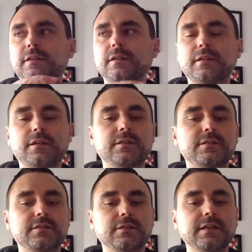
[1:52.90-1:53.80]

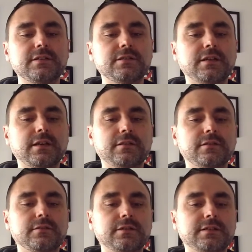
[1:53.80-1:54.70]
inside you get the
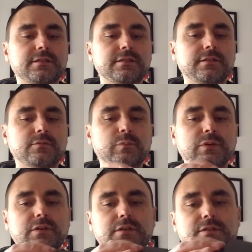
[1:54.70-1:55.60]
nice little
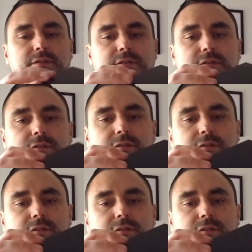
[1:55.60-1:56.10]
box.